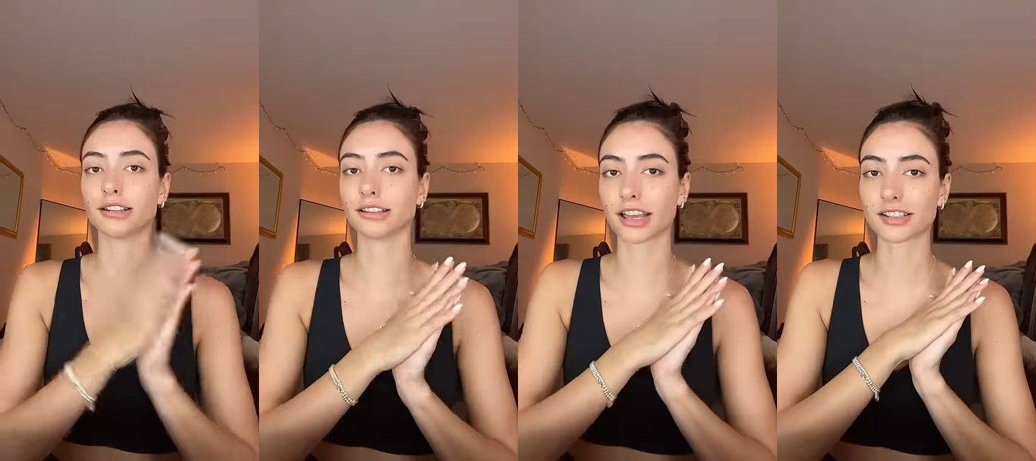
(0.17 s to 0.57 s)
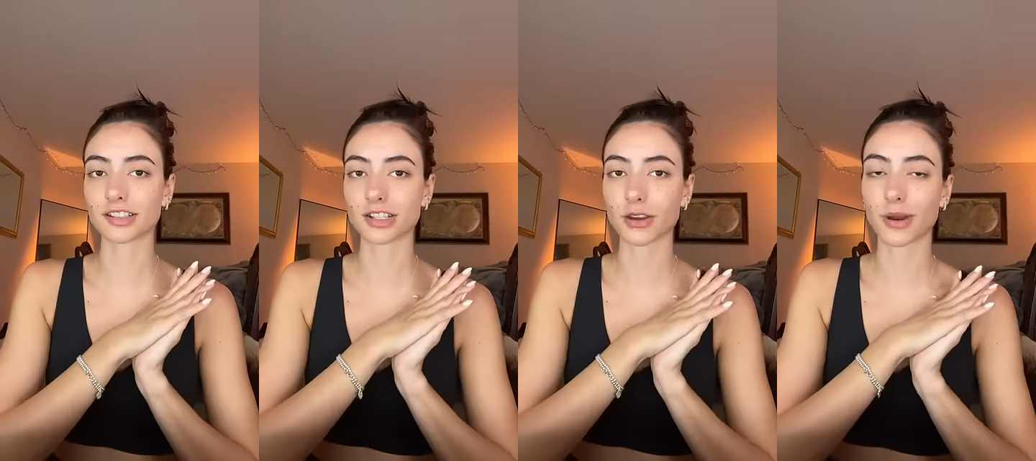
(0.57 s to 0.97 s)

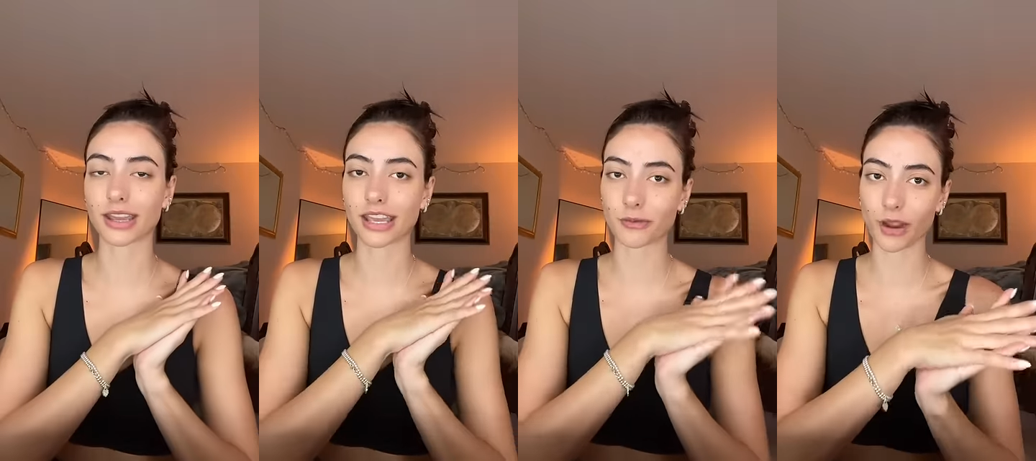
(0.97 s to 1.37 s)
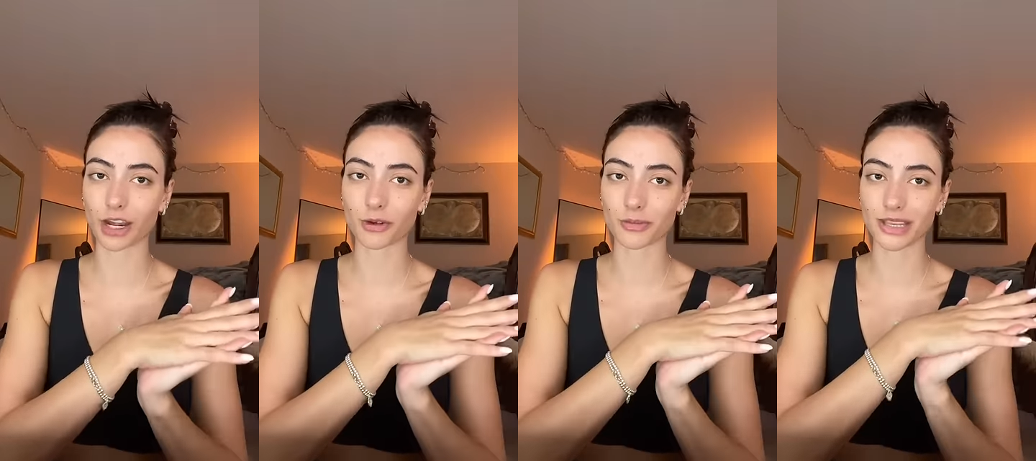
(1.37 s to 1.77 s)
Let's do a get
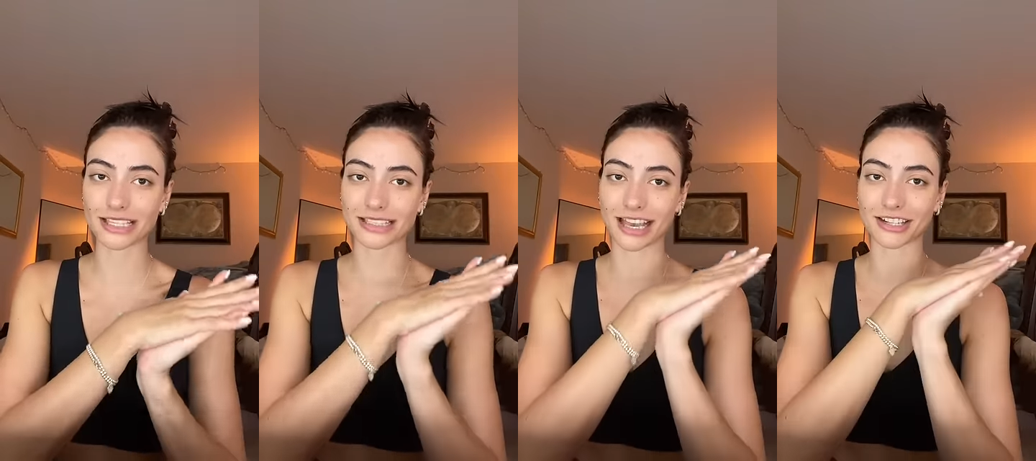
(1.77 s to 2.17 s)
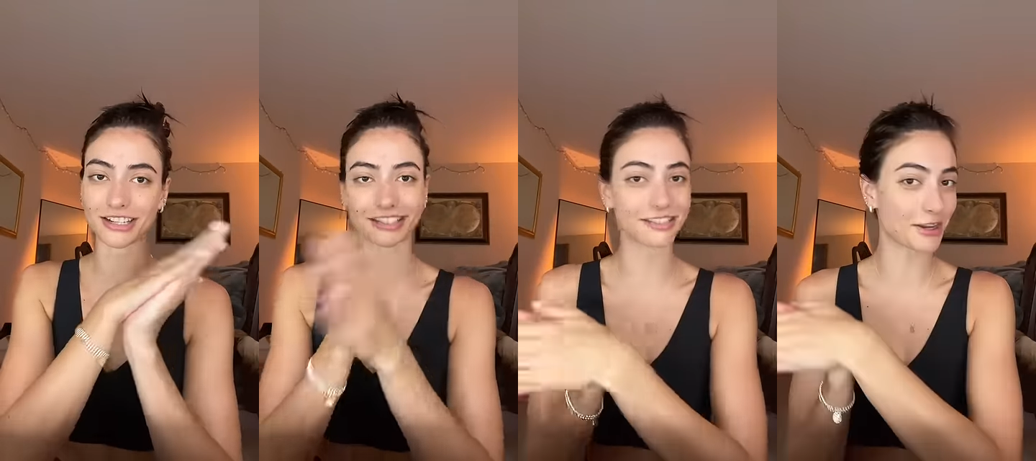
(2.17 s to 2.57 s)
ready with me
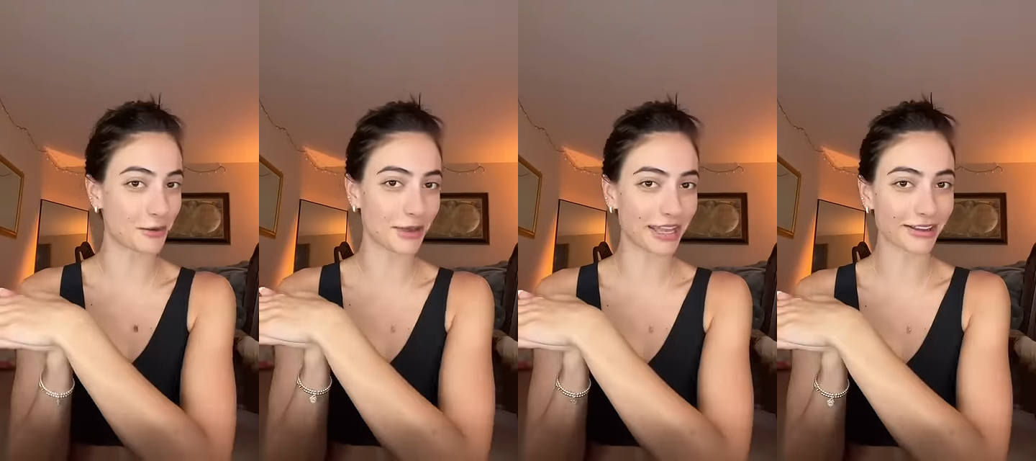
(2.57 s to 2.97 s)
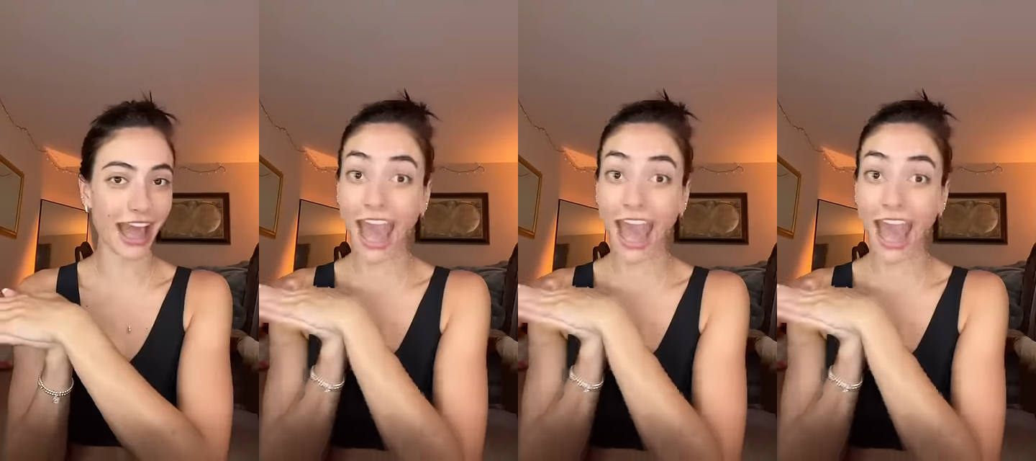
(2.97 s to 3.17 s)
slash get to know me.